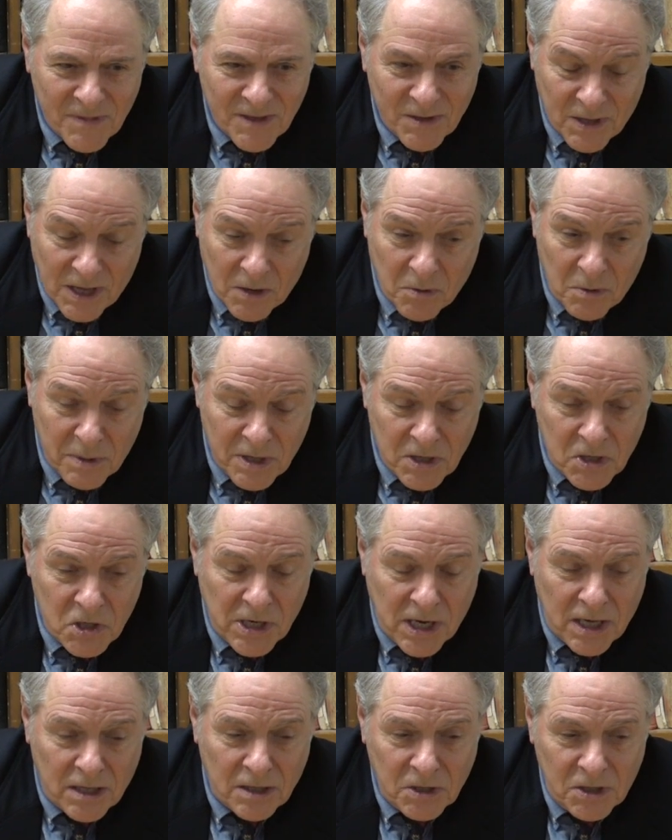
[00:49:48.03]
So that would be a
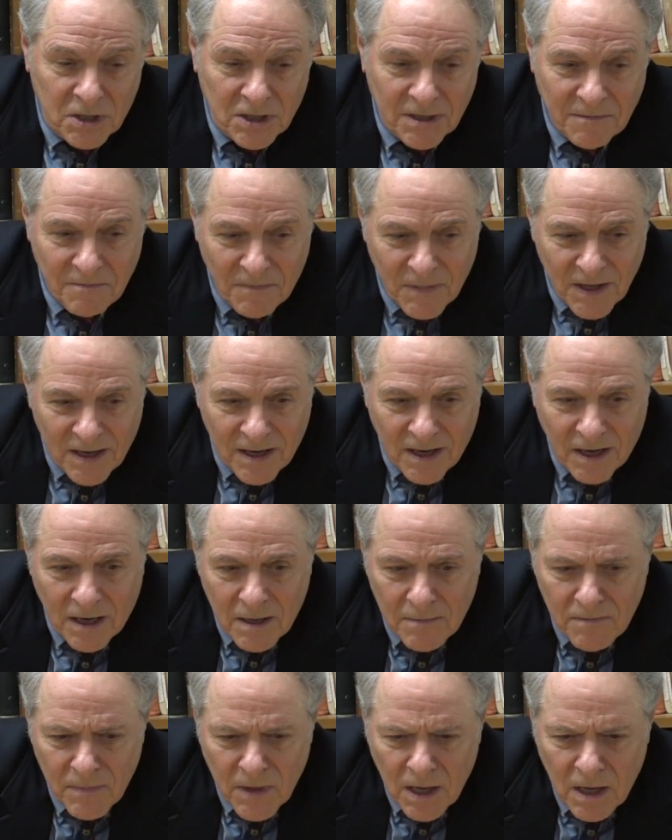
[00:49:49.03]
challenge.
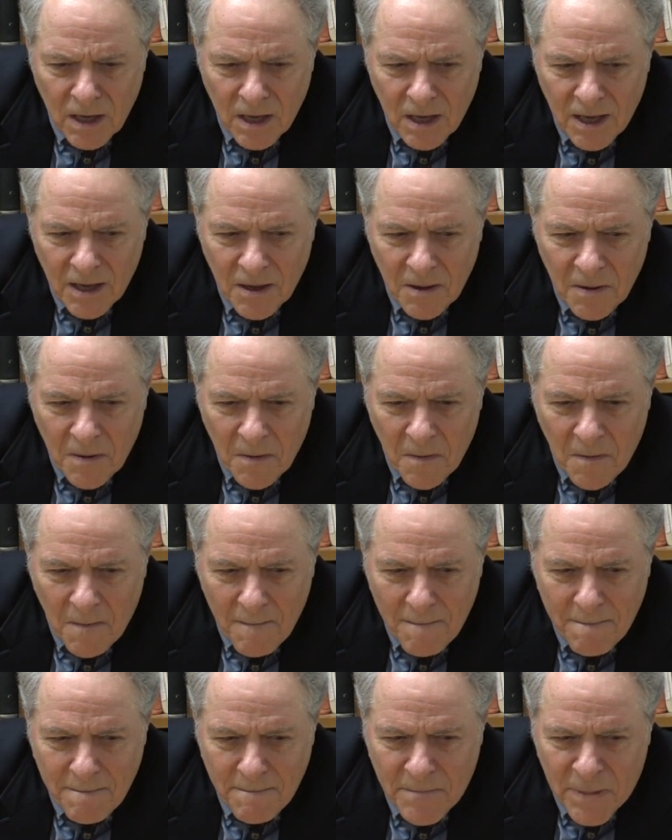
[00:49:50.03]
Um,
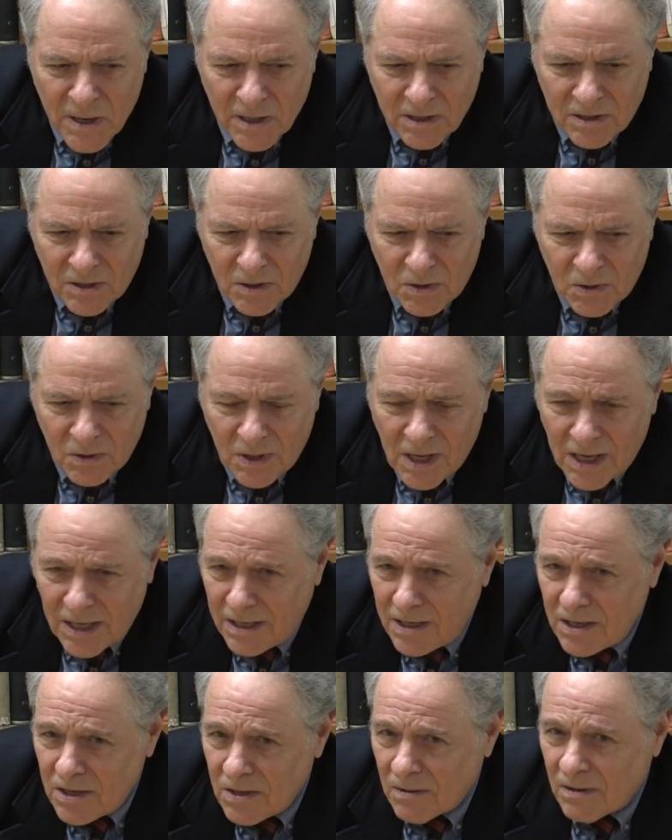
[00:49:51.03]
but to do that
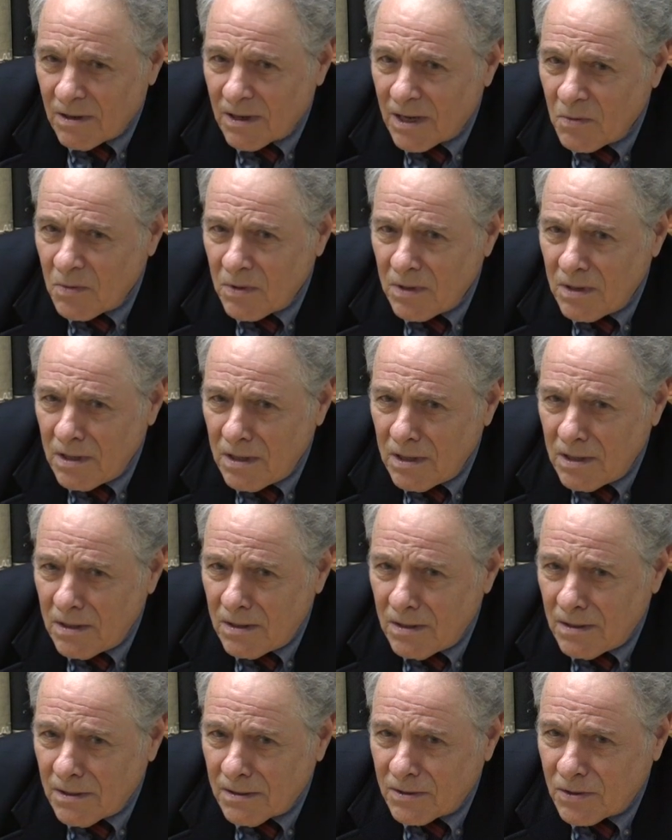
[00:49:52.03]
year, I would
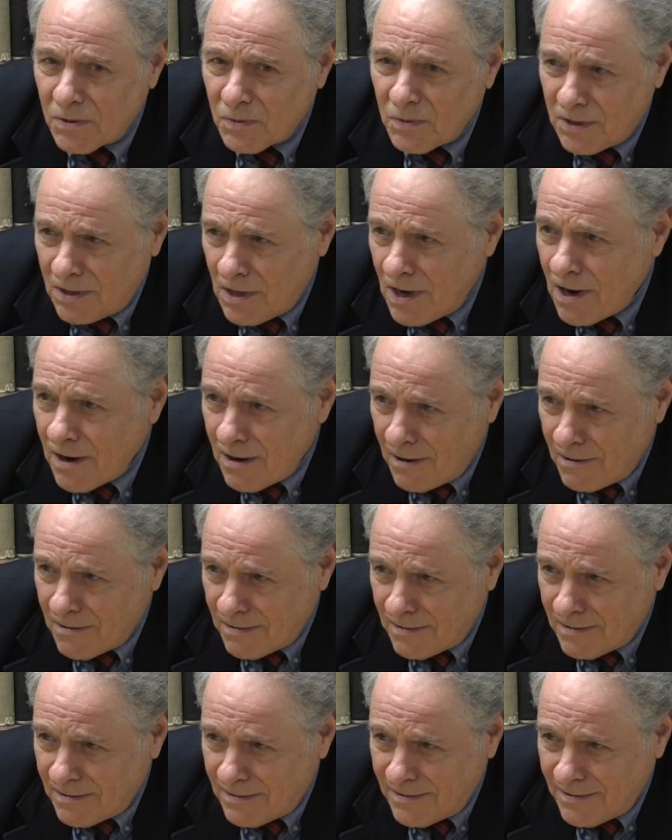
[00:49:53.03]
need uh, to retire.
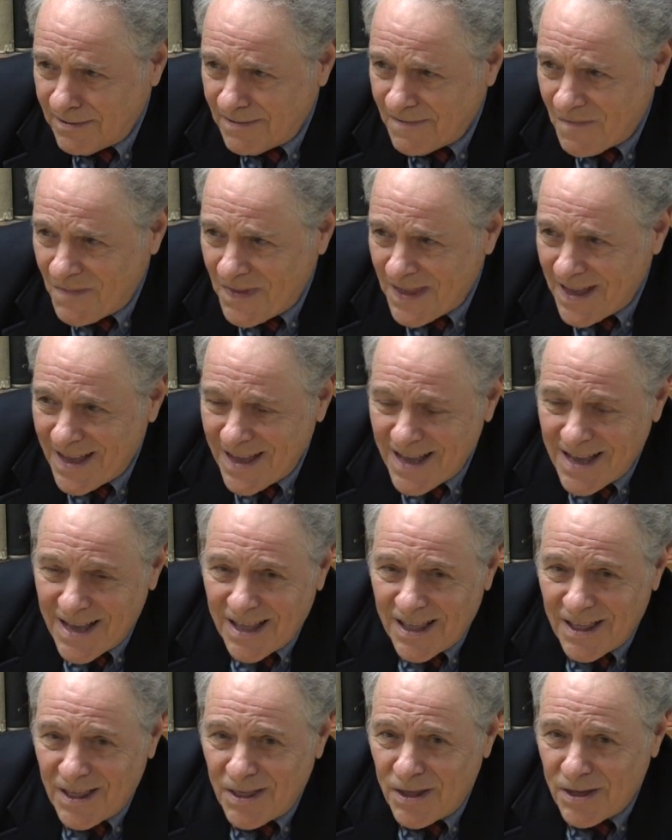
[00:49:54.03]

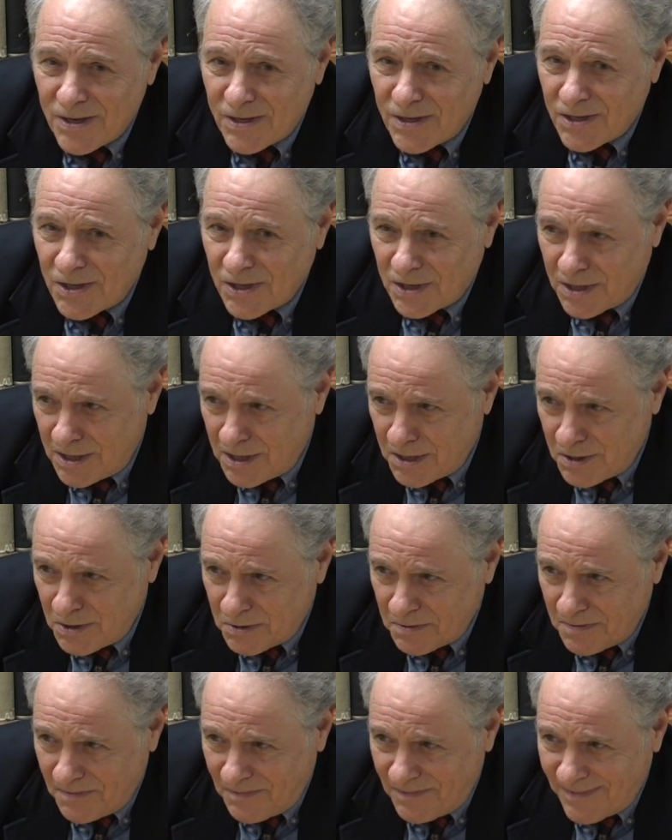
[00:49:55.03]
This is the
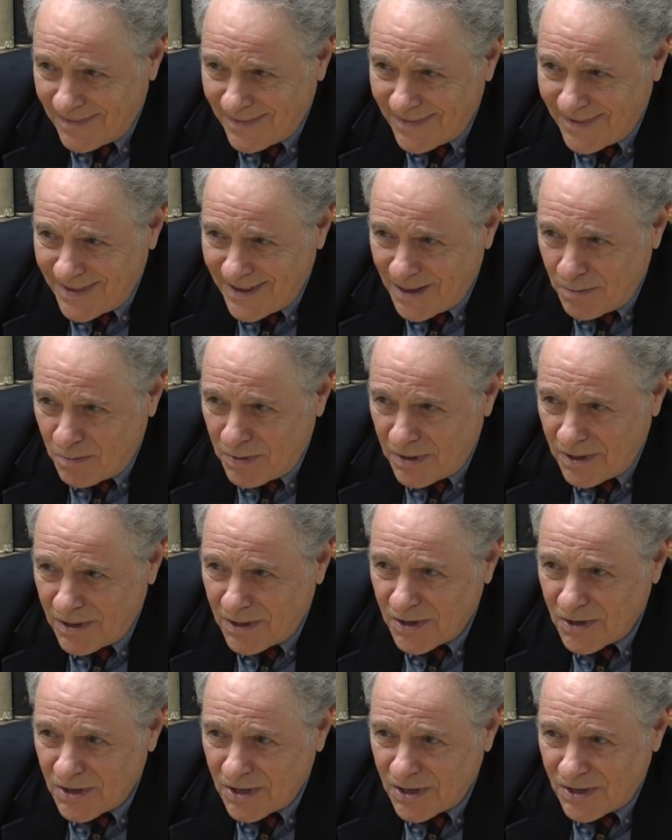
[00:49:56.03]
conundrum mm.
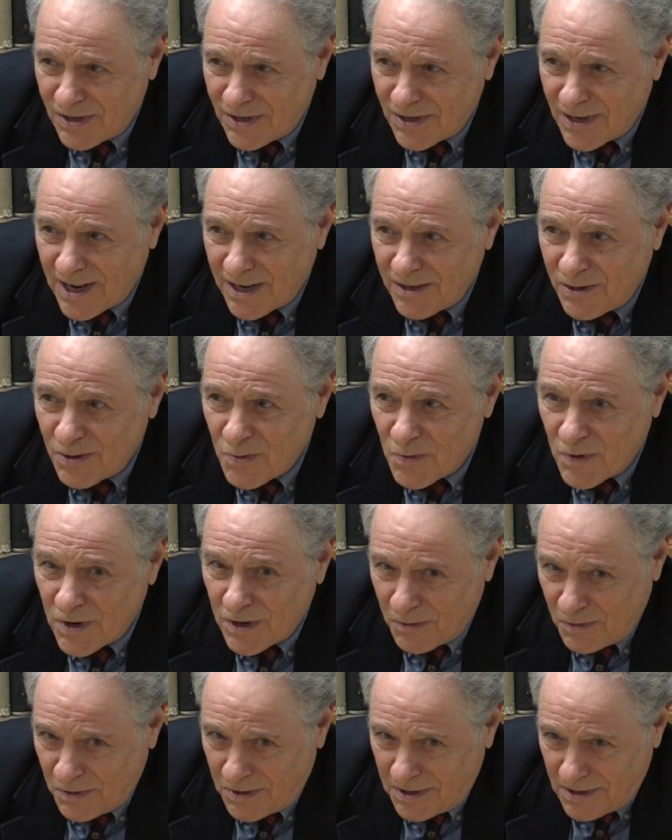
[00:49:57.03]
because I don't
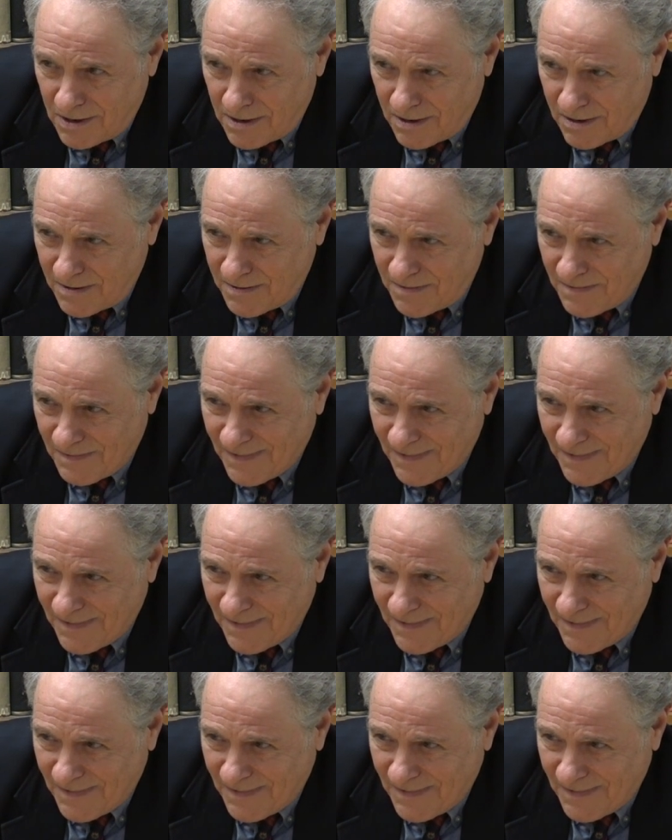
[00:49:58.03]
want to retire.